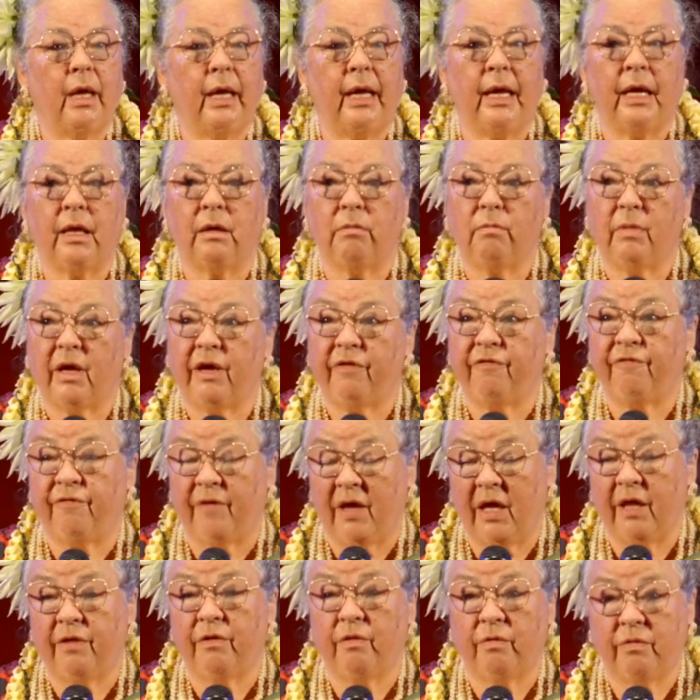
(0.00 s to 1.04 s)
and my
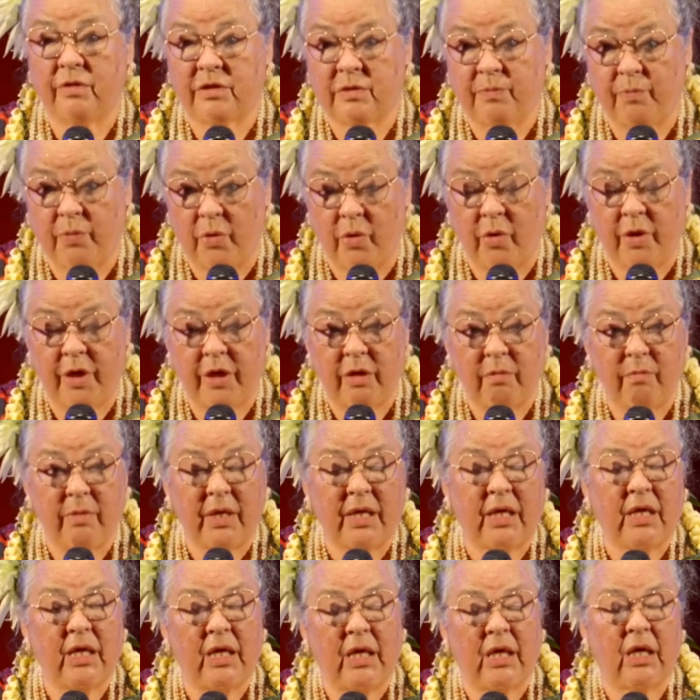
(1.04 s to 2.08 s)
father was born in
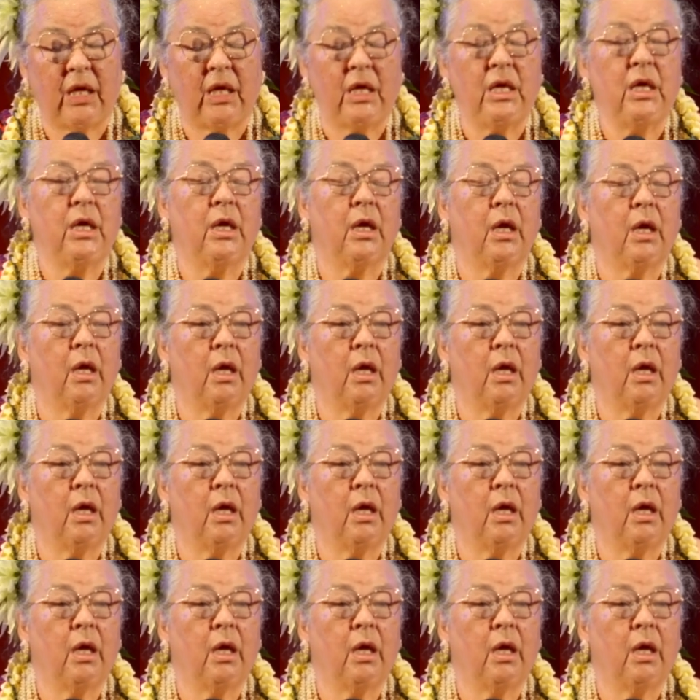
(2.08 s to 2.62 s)
Makiki.